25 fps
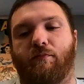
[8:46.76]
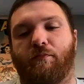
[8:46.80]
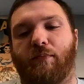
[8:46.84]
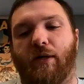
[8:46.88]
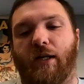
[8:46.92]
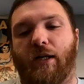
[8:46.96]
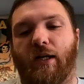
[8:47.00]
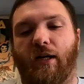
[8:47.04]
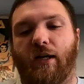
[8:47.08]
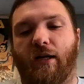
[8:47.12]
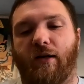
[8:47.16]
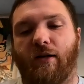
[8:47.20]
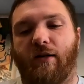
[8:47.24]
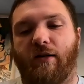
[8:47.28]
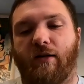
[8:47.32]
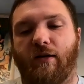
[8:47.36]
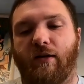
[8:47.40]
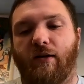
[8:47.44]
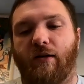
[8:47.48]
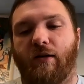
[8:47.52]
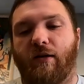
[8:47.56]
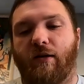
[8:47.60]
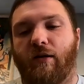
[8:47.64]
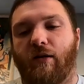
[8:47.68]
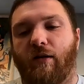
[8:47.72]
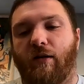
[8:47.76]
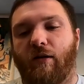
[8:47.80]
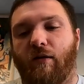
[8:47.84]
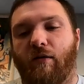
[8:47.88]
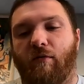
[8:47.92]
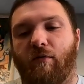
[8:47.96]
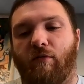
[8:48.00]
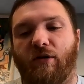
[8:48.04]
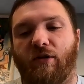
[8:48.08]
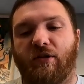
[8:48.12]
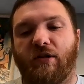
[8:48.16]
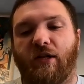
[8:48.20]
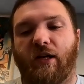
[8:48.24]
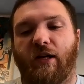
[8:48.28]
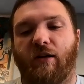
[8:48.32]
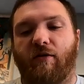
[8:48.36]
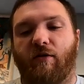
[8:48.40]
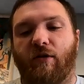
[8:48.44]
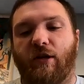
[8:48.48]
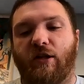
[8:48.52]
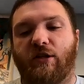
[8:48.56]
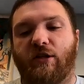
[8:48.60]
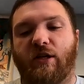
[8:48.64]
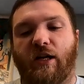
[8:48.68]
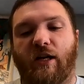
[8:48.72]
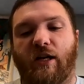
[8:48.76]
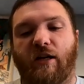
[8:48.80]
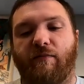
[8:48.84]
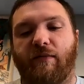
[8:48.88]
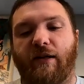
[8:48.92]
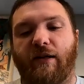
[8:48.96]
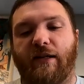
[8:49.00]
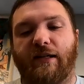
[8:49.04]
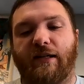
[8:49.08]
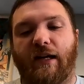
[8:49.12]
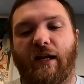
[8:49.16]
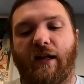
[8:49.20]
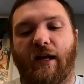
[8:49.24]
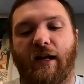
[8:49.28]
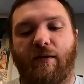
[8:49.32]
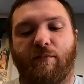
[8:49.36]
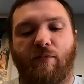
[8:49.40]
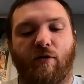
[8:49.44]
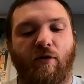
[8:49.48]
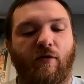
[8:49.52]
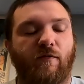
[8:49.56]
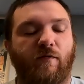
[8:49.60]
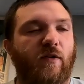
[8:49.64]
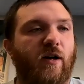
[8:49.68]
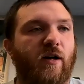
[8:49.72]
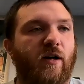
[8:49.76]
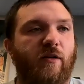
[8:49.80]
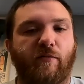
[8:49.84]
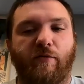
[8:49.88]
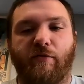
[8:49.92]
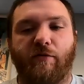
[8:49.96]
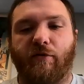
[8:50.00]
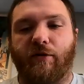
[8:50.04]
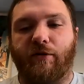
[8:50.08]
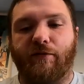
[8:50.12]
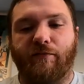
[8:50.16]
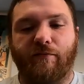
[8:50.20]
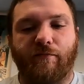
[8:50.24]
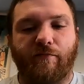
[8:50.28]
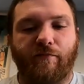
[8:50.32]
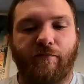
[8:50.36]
But once again, on these chatterbaits, I like profile more.